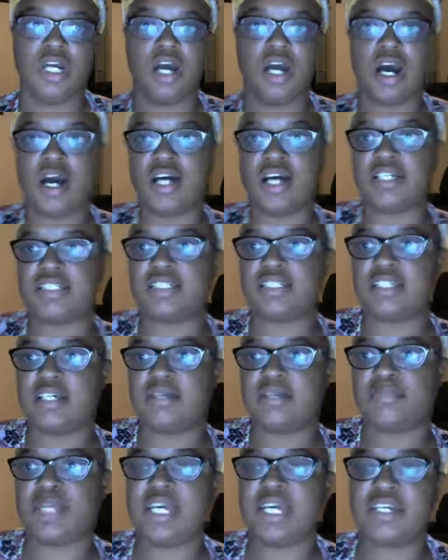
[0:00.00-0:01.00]

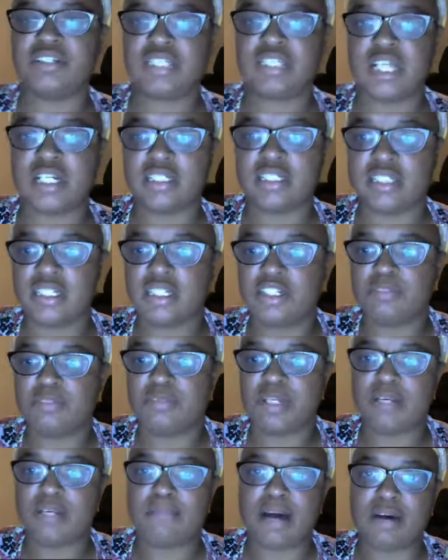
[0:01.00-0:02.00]
Awesome. Can you tell us a little
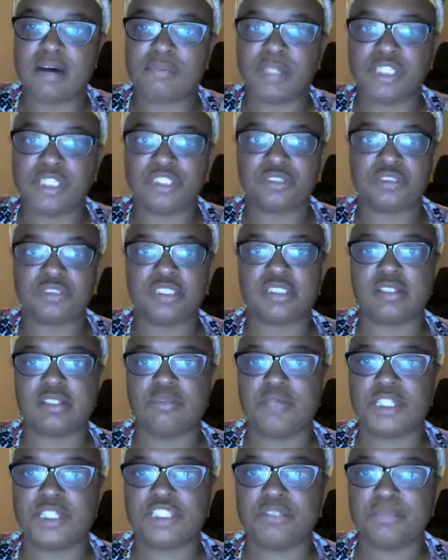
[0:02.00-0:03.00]
bit about what
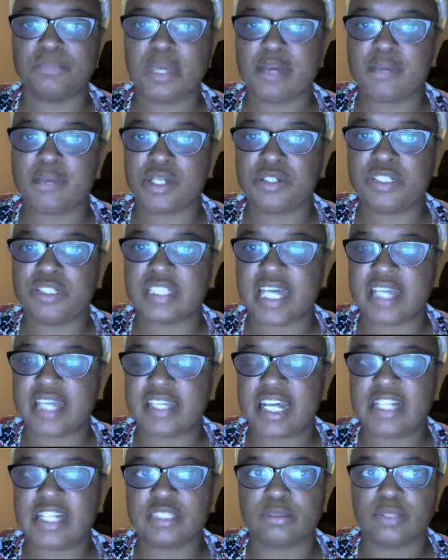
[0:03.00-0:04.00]
you mean when you
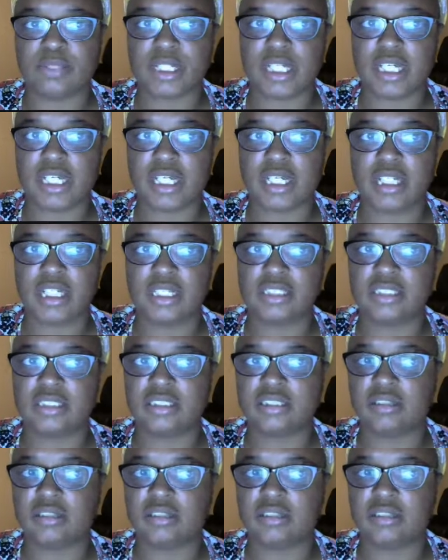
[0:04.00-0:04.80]
said things were getting